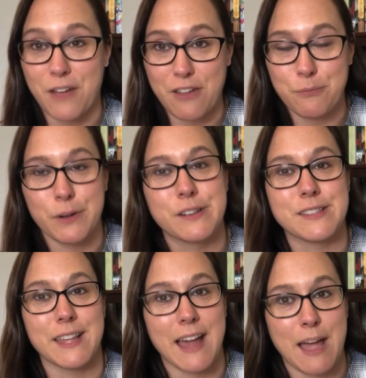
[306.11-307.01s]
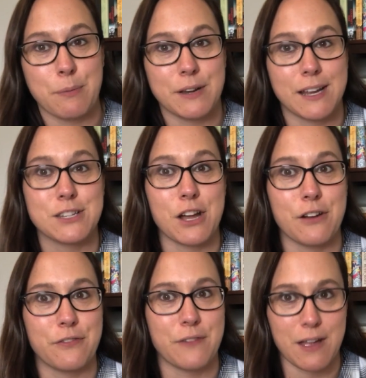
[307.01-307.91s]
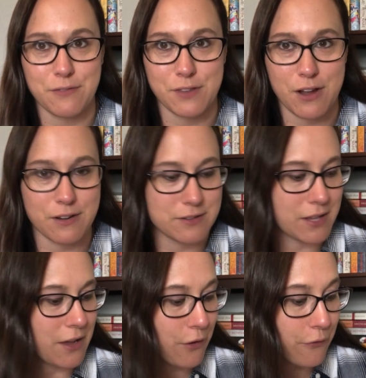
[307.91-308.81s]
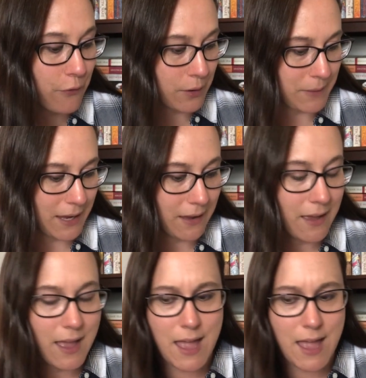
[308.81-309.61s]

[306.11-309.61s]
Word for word: five books that I predict are five stars for me.